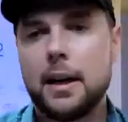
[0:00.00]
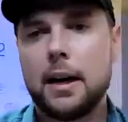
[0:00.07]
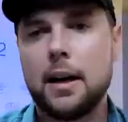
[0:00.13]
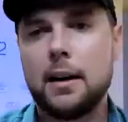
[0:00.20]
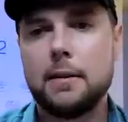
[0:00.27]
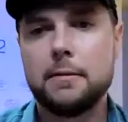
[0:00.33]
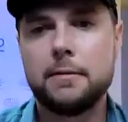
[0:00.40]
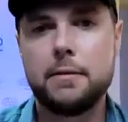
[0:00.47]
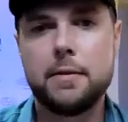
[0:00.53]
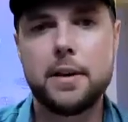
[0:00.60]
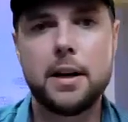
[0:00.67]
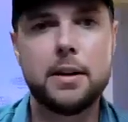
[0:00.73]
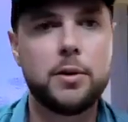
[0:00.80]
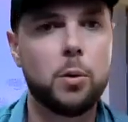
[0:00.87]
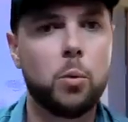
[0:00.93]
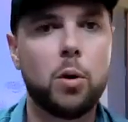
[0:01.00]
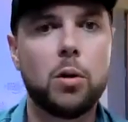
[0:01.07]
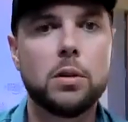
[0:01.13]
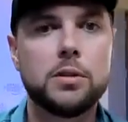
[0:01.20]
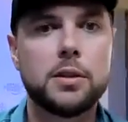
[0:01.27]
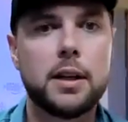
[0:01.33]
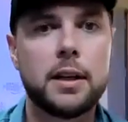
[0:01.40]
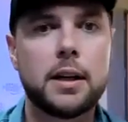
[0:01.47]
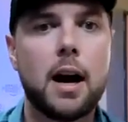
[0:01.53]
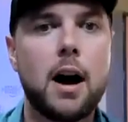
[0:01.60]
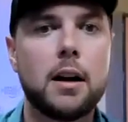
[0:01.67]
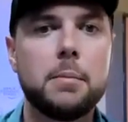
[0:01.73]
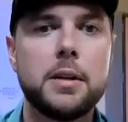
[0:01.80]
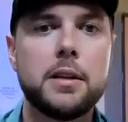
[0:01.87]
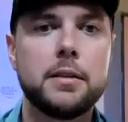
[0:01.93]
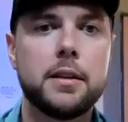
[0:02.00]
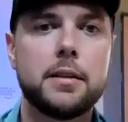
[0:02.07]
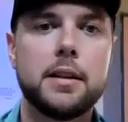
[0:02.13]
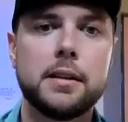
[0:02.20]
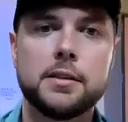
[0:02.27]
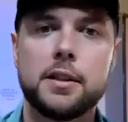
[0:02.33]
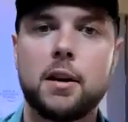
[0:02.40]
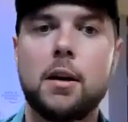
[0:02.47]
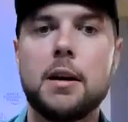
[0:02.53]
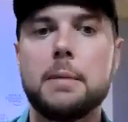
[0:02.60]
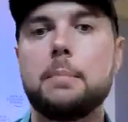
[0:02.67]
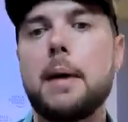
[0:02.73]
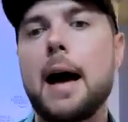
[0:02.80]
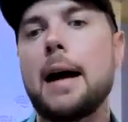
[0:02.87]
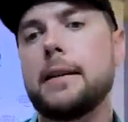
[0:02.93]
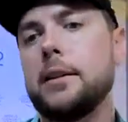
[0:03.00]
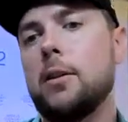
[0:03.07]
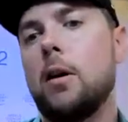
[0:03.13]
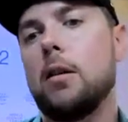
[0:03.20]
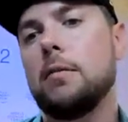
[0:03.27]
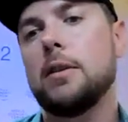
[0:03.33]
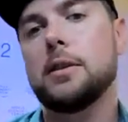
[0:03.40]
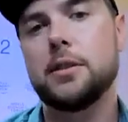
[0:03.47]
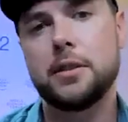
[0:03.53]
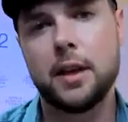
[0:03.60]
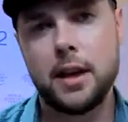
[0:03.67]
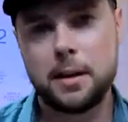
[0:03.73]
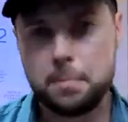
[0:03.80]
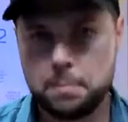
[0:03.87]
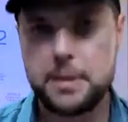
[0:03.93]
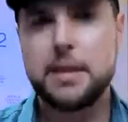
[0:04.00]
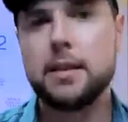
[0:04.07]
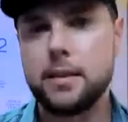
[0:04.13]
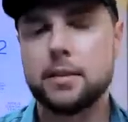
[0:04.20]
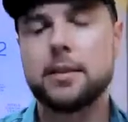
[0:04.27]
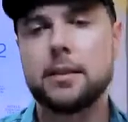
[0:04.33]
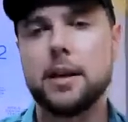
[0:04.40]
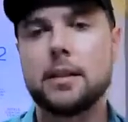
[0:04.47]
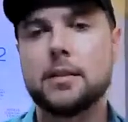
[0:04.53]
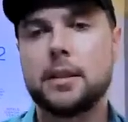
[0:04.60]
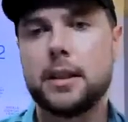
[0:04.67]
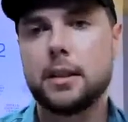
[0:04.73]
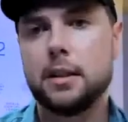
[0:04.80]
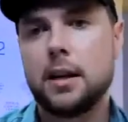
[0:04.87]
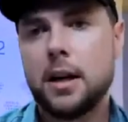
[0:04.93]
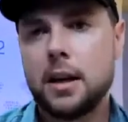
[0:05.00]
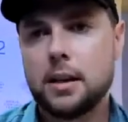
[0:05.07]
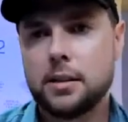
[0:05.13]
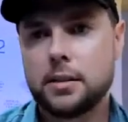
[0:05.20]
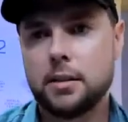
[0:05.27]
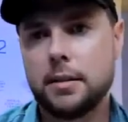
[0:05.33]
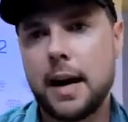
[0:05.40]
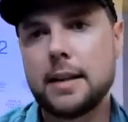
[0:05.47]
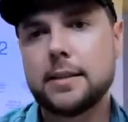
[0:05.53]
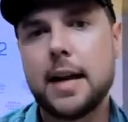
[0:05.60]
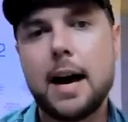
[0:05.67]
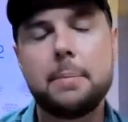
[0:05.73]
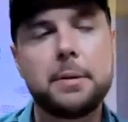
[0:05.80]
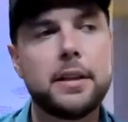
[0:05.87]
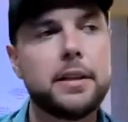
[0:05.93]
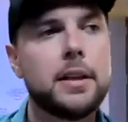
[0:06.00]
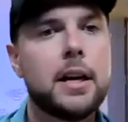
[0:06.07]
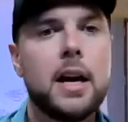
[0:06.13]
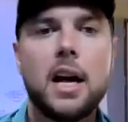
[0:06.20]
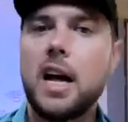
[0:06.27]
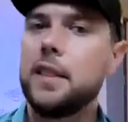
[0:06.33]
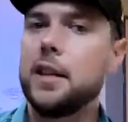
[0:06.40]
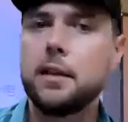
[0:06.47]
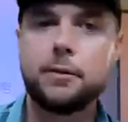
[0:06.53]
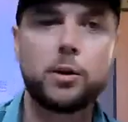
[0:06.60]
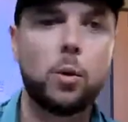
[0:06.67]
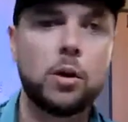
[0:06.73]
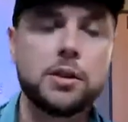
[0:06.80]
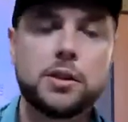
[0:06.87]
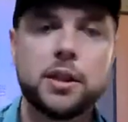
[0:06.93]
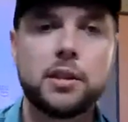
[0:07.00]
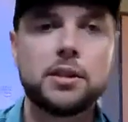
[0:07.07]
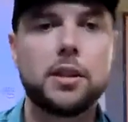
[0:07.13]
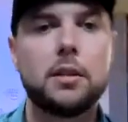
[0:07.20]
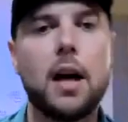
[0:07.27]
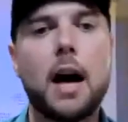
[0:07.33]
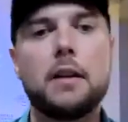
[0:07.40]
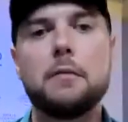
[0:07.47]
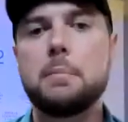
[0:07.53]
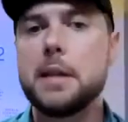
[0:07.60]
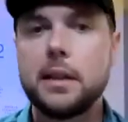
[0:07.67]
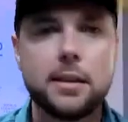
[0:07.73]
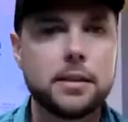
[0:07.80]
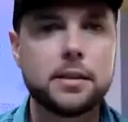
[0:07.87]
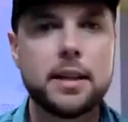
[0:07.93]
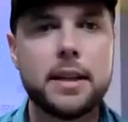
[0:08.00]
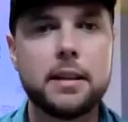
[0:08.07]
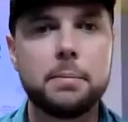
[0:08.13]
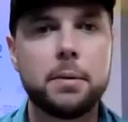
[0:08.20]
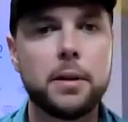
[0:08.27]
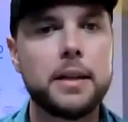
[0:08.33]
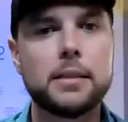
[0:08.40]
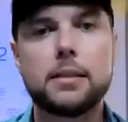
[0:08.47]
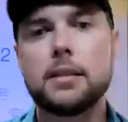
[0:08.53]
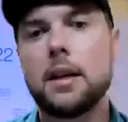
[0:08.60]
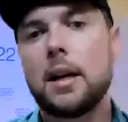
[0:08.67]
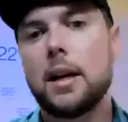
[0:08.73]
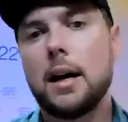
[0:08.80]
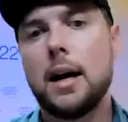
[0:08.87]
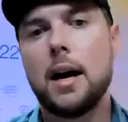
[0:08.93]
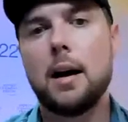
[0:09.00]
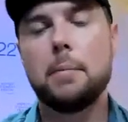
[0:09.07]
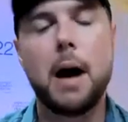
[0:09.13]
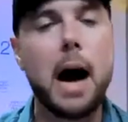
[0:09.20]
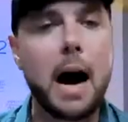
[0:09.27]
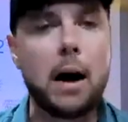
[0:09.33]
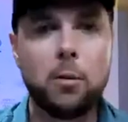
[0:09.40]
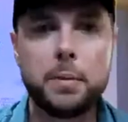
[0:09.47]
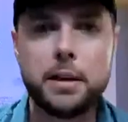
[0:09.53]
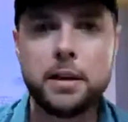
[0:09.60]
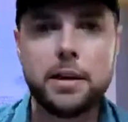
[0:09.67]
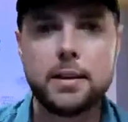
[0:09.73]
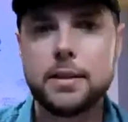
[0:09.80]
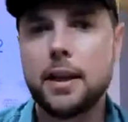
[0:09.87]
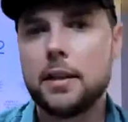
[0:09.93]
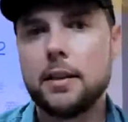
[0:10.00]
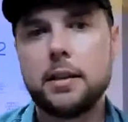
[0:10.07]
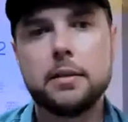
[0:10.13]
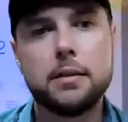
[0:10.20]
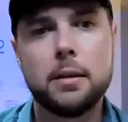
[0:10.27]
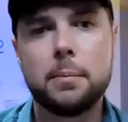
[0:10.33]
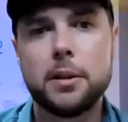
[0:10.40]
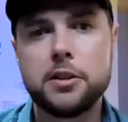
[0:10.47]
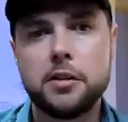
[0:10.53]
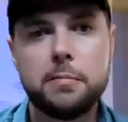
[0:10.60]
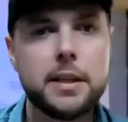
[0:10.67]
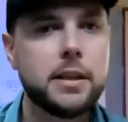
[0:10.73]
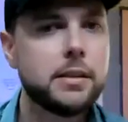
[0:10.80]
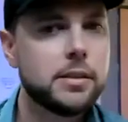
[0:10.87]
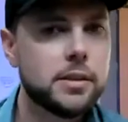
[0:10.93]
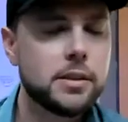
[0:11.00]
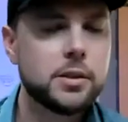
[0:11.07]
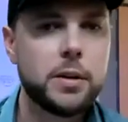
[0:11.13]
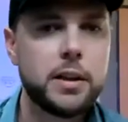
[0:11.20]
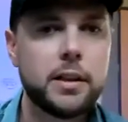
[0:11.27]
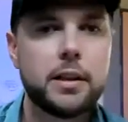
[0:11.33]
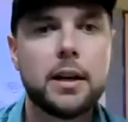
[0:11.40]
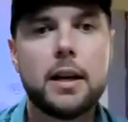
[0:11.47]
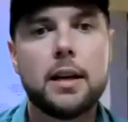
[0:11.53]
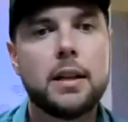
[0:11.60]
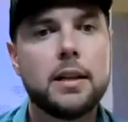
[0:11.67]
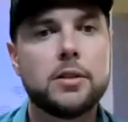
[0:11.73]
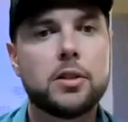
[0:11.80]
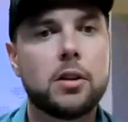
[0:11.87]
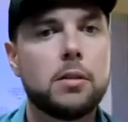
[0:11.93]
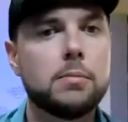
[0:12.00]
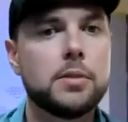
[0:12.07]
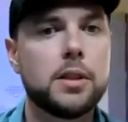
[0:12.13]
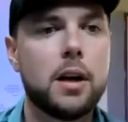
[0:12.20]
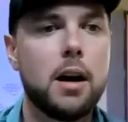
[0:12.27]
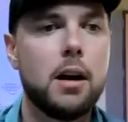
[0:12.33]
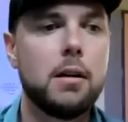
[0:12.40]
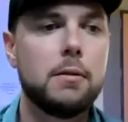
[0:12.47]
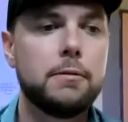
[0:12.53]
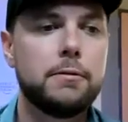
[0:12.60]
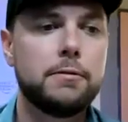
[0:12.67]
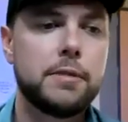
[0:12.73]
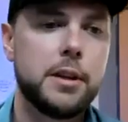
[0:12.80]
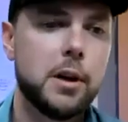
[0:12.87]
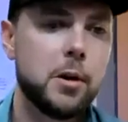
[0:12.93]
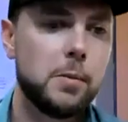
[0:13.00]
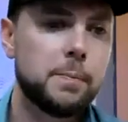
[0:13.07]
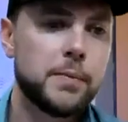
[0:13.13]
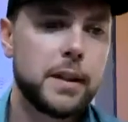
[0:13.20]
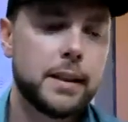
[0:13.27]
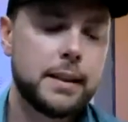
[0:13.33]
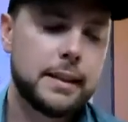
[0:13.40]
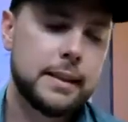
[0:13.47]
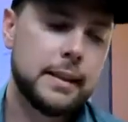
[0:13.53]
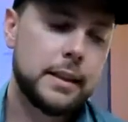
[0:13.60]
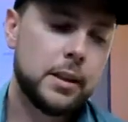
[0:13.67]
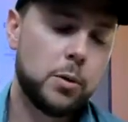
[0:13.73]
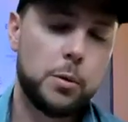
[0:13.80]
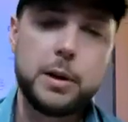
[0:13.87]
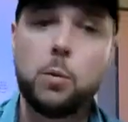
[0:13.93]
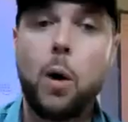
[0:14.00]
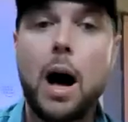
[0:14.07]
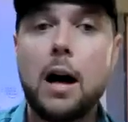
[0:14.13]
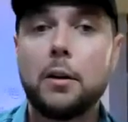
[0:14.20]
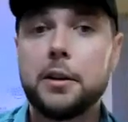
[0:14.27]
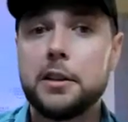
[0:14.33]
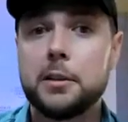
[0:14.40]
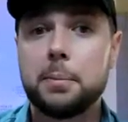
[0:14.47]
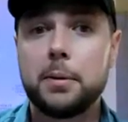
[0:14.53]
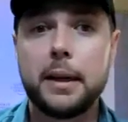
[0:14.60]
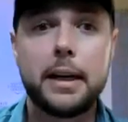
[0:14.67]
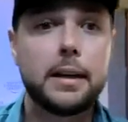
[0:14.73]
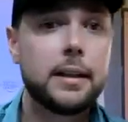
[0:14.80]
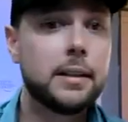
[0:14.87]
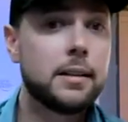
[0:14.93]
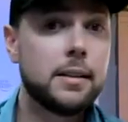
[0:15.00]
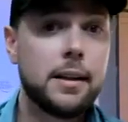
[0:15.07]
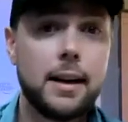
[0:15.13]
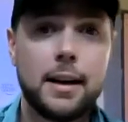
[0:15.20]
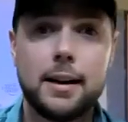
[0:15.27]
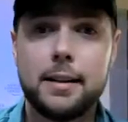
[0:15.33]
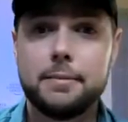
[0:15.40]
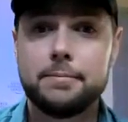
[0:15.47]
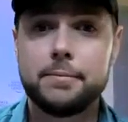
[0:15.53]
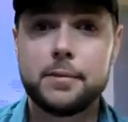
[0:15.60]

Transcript: of the the world's economy and the things that are impacting all of us being discussed here. So that's happening. And then, of course, there's a lot of meetings taking place. Um, I will be attending a bunch of meetings this week in terms of, you know, rewilding the planet, uh,